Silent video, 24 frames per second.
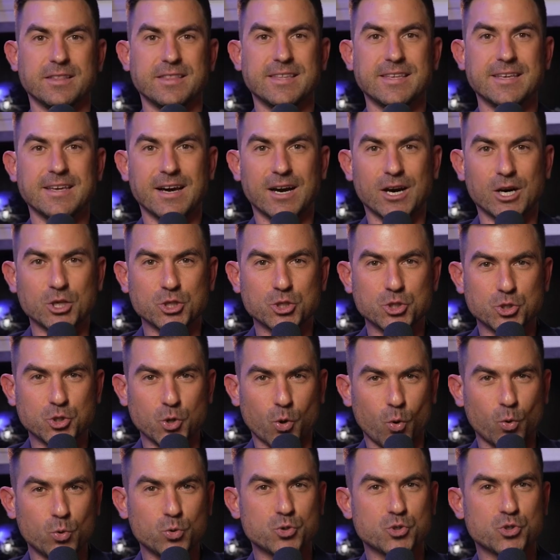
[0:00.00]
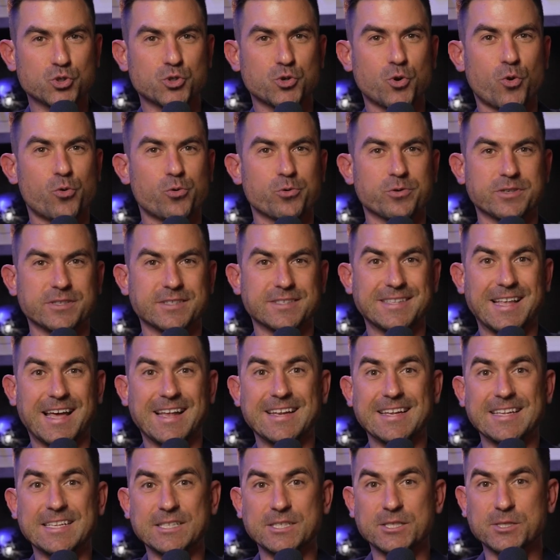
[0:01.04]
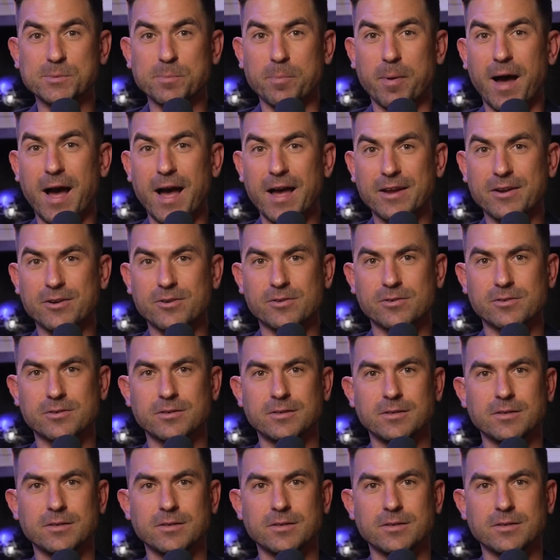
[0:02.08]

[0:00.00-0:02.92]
the untold stories that inspire,